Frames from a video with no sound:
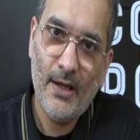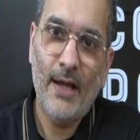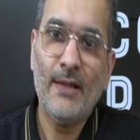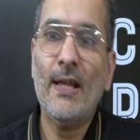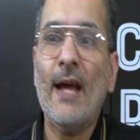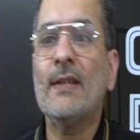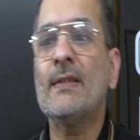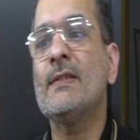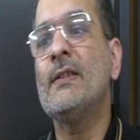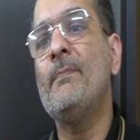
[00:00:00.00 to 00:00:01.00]
And that
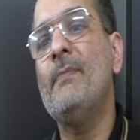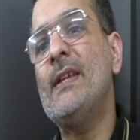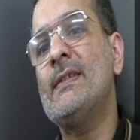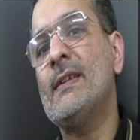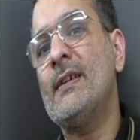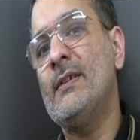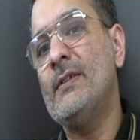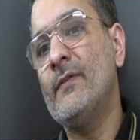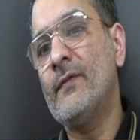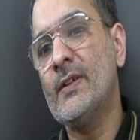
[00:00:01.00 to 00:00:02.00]
is the basic
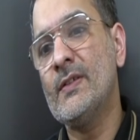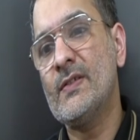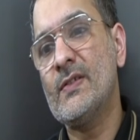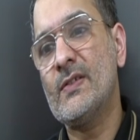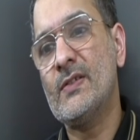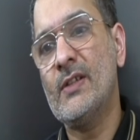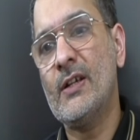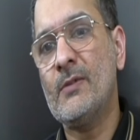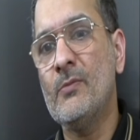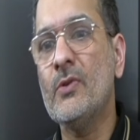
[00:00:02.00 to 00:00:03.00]
difference, that
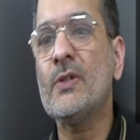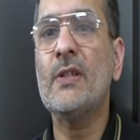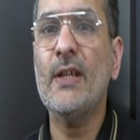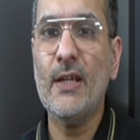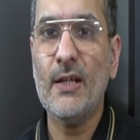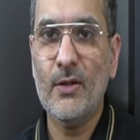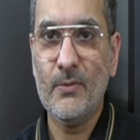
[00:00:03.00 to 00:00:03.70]
mostly